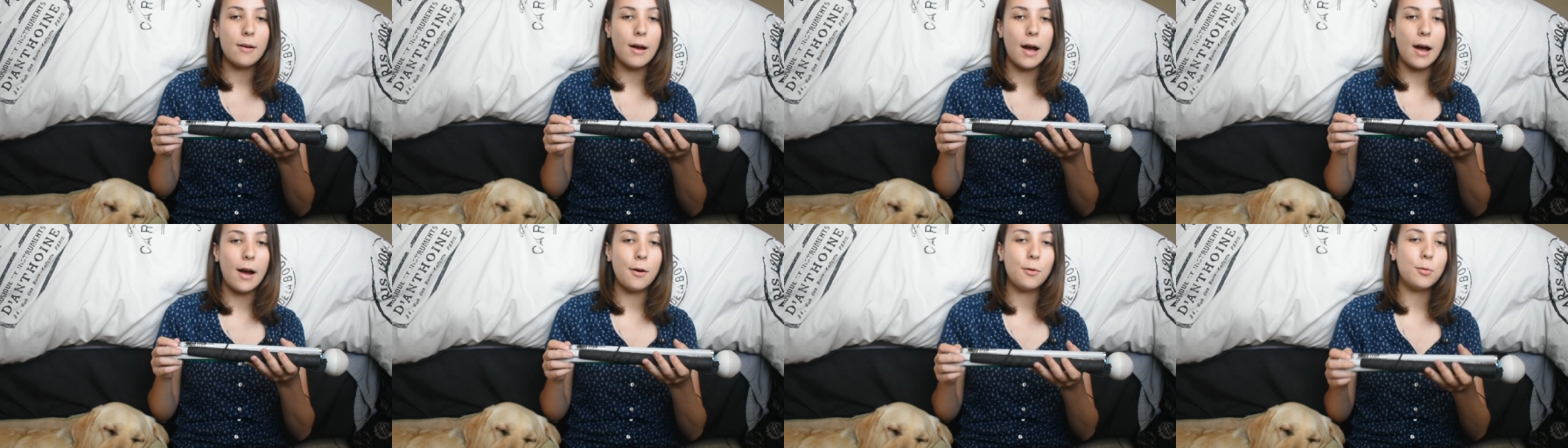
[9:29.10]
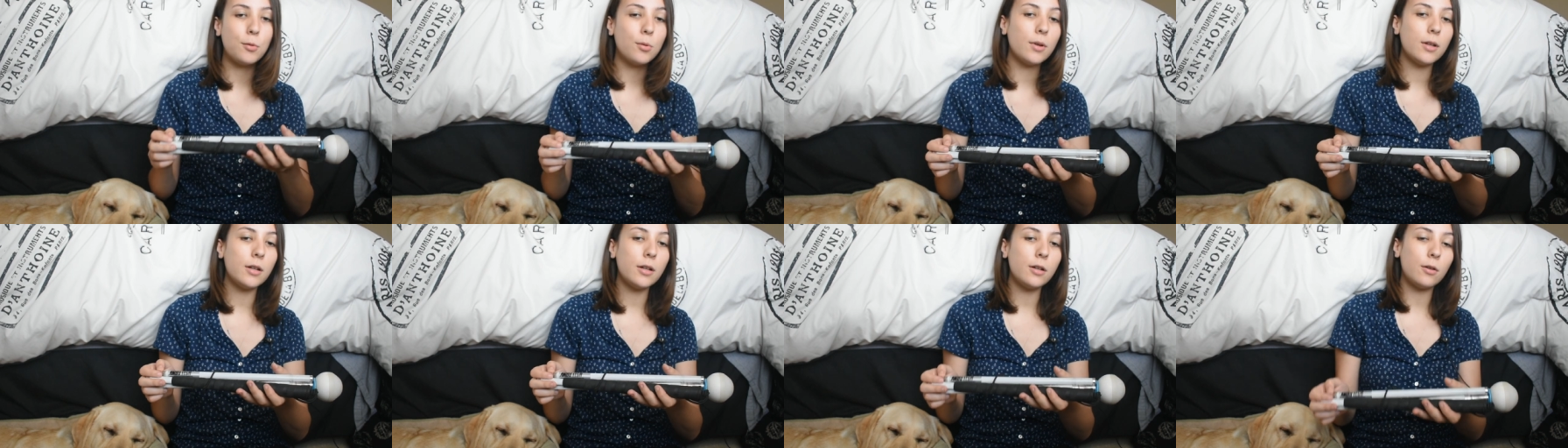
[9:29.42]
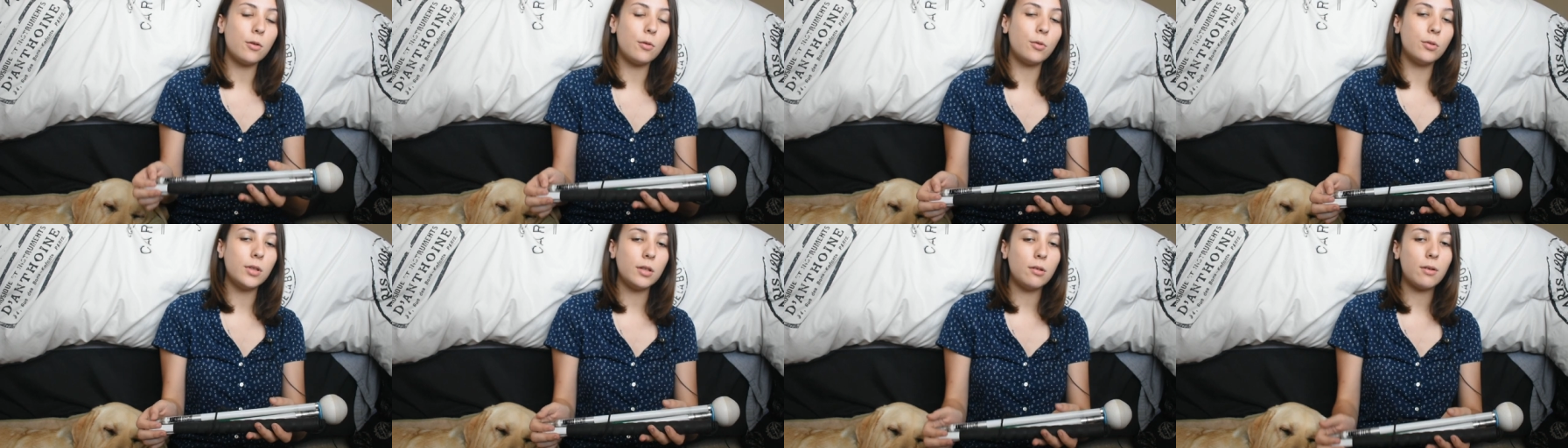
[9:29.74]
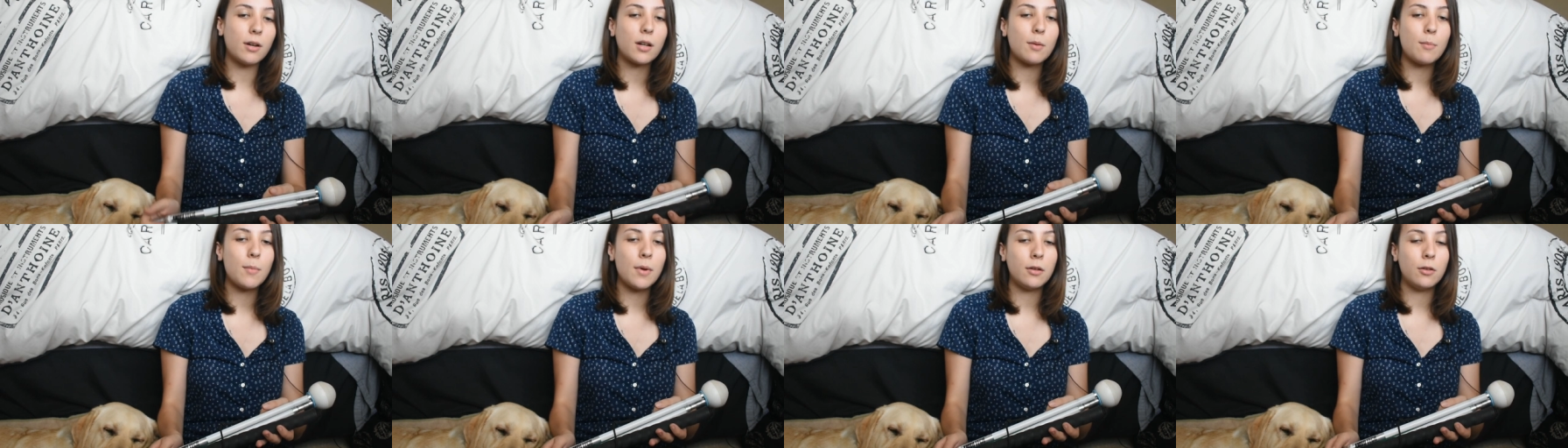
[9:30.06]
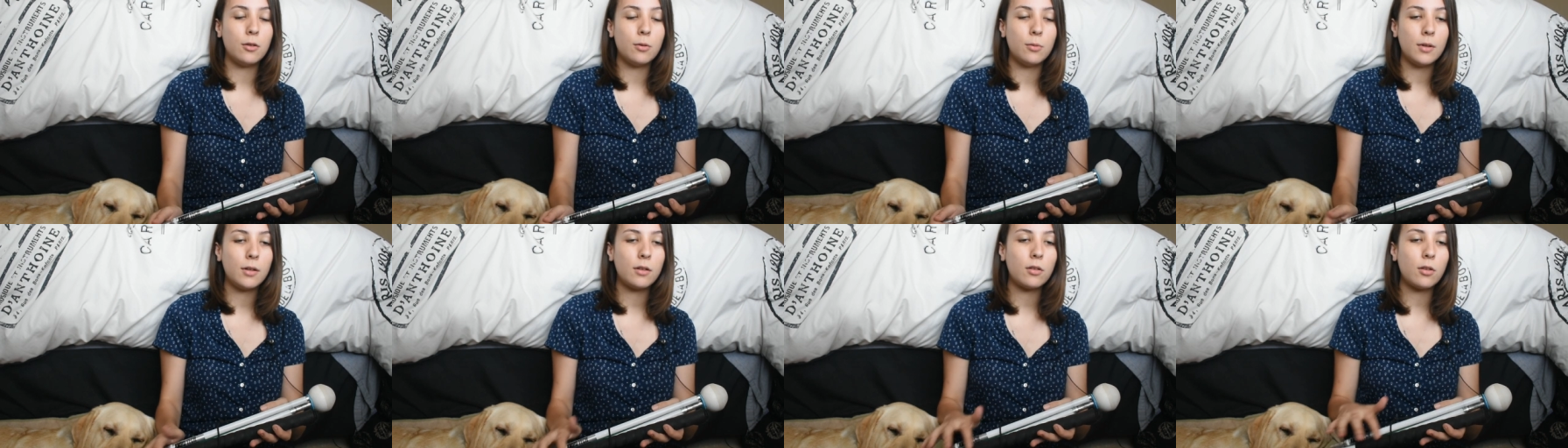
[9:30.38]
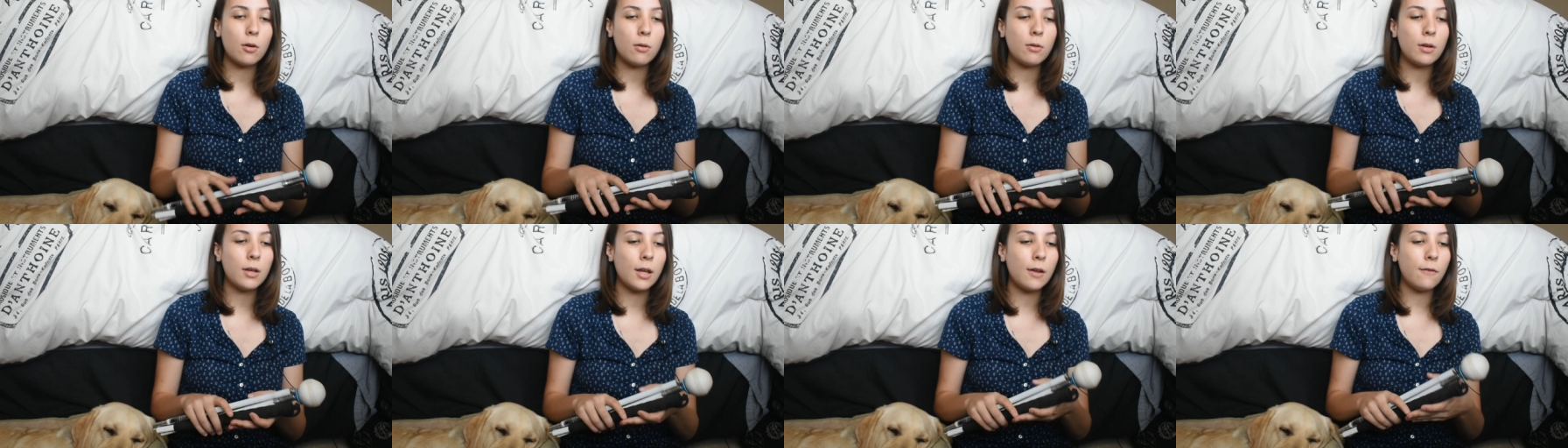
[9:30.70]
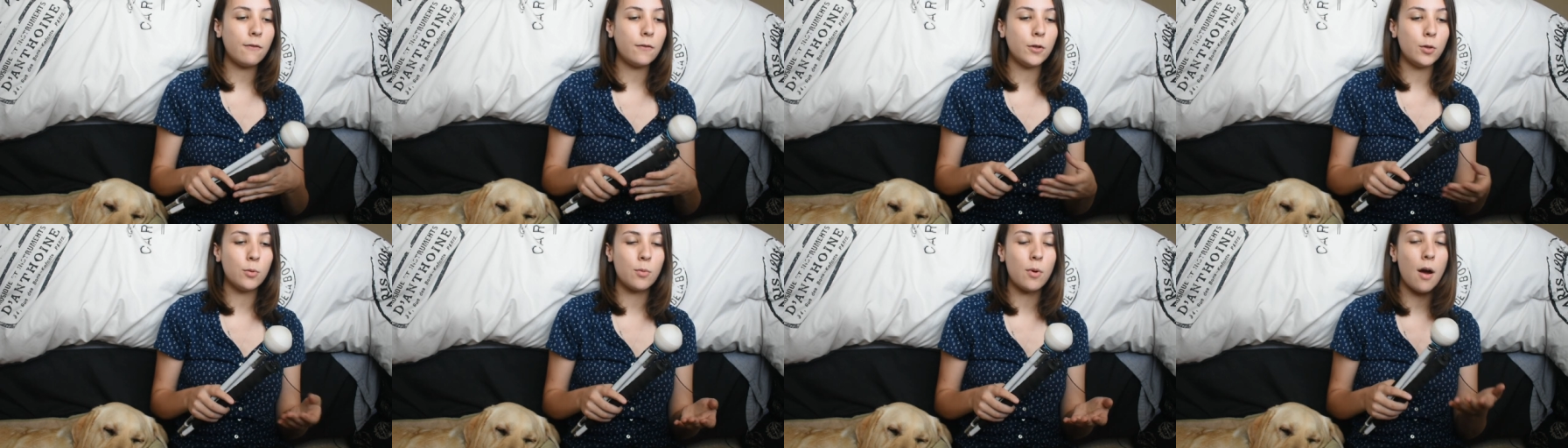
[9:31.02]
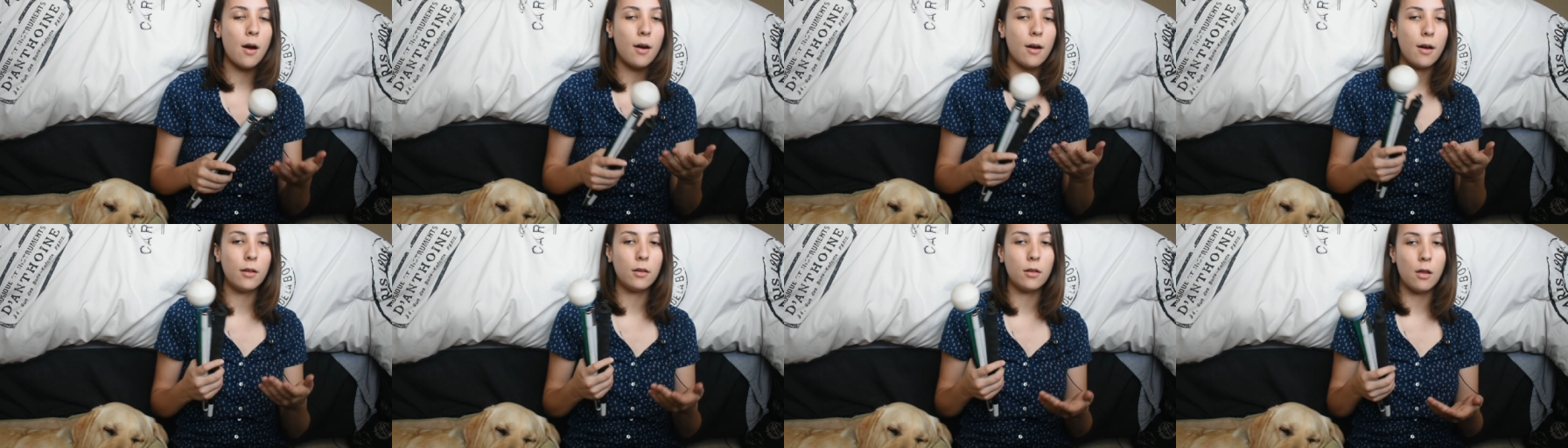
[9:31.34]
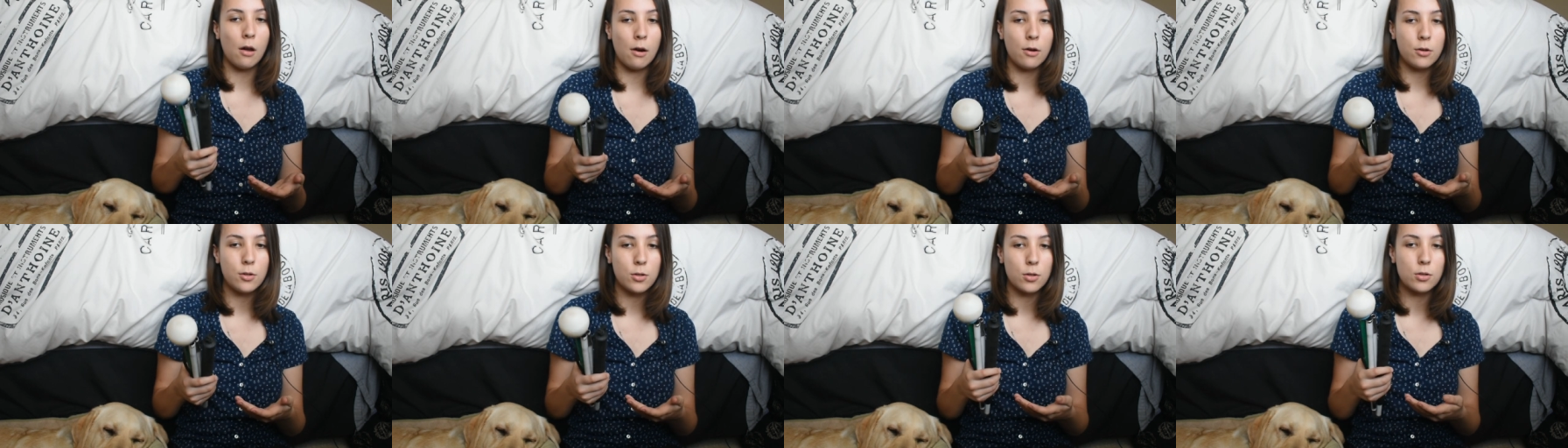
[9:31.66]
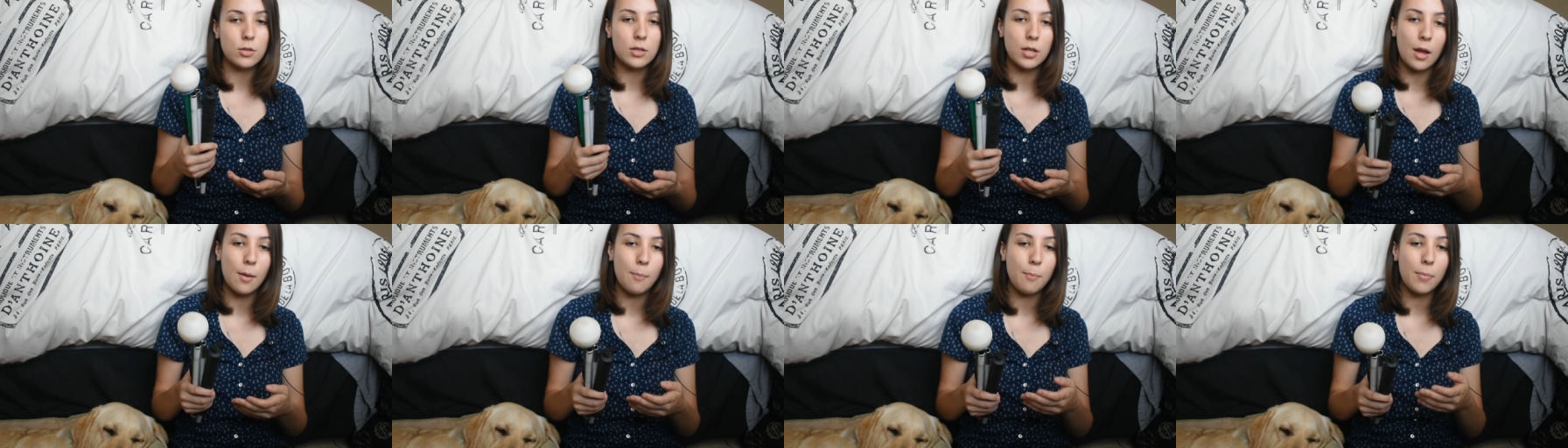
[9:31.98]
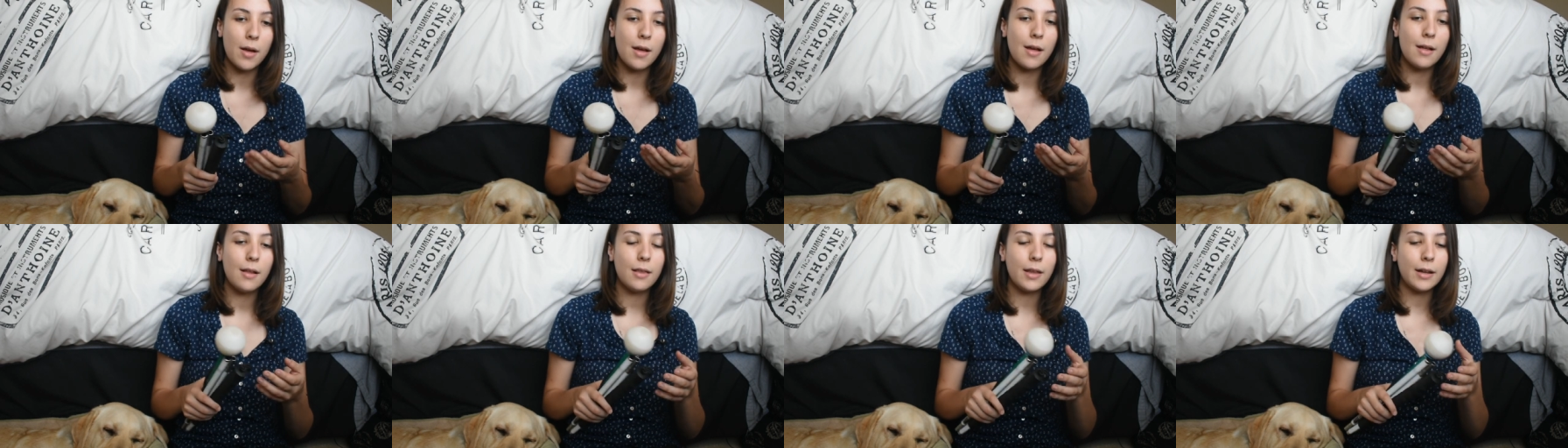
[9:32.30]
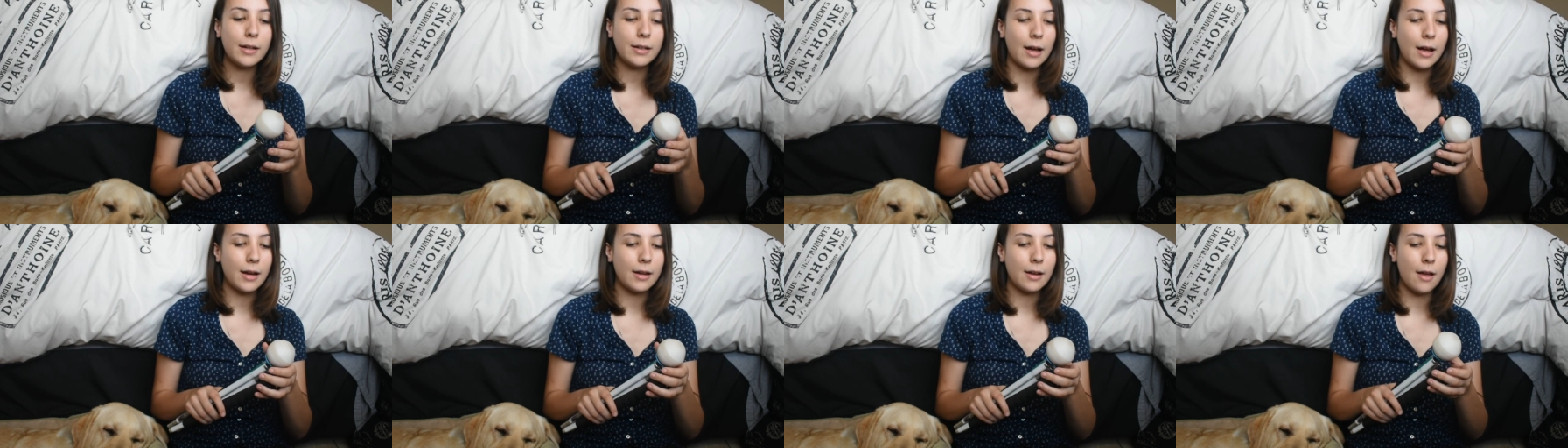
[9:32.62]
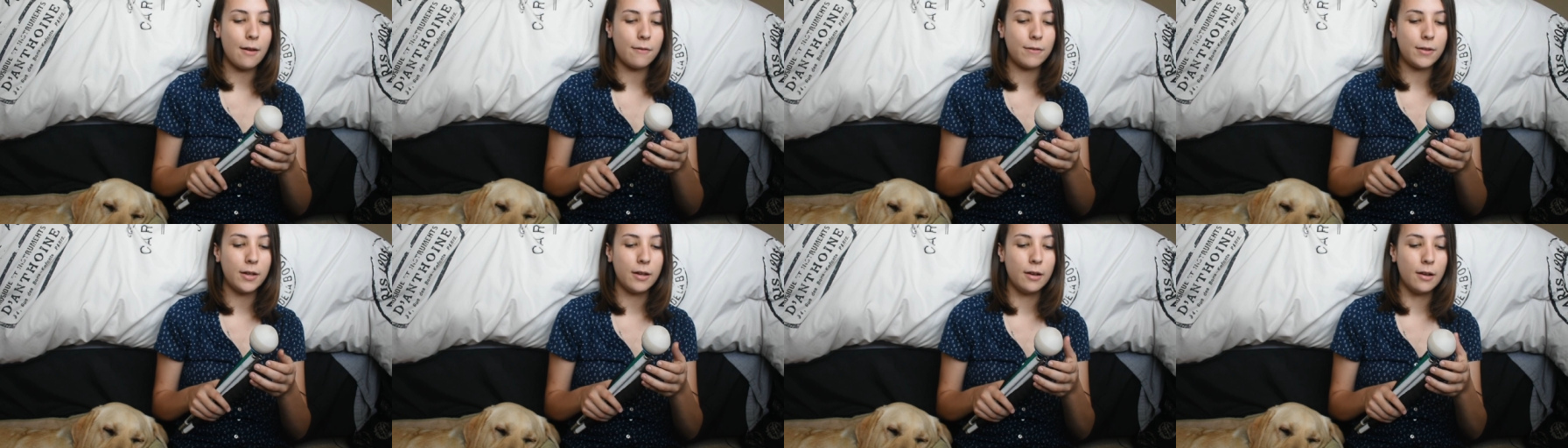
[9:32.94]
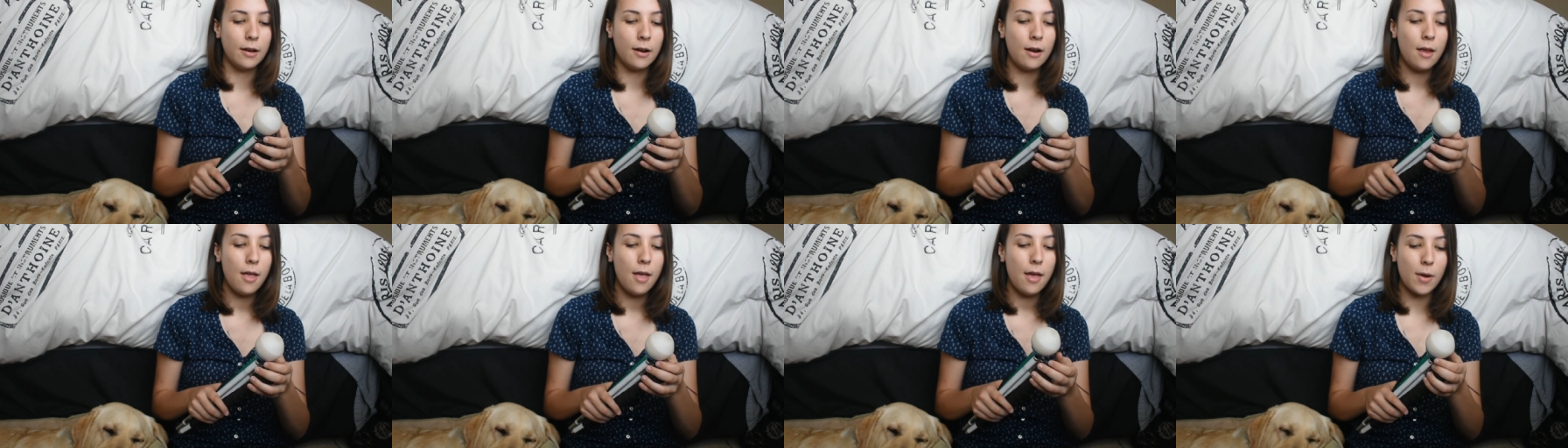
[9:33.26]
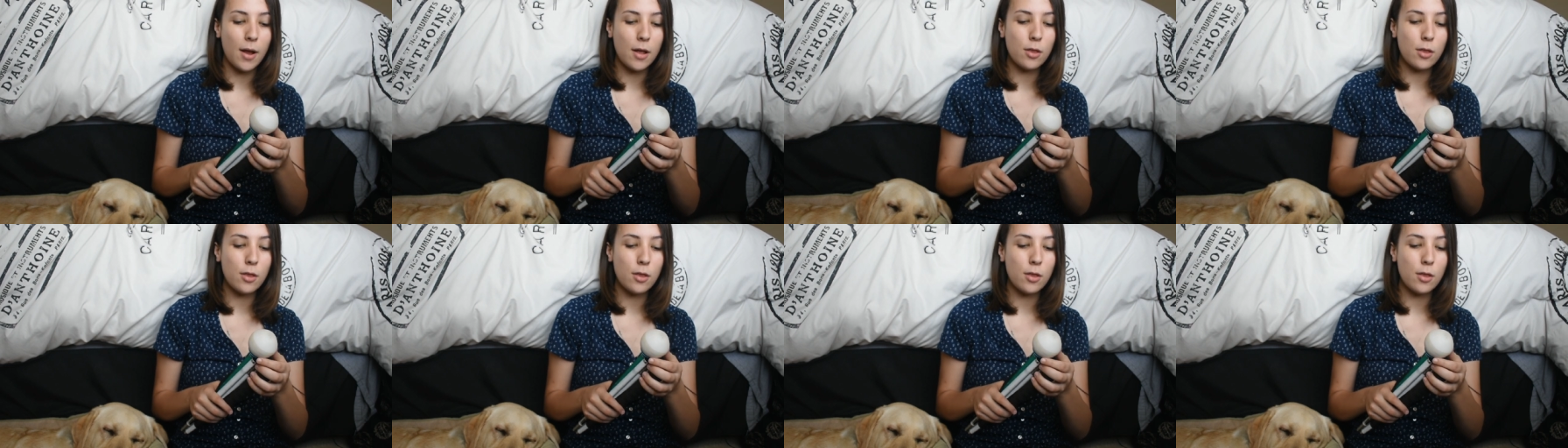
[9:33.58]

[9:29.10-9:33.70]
I would really only recommend doing so if you want a larger tip like I have here.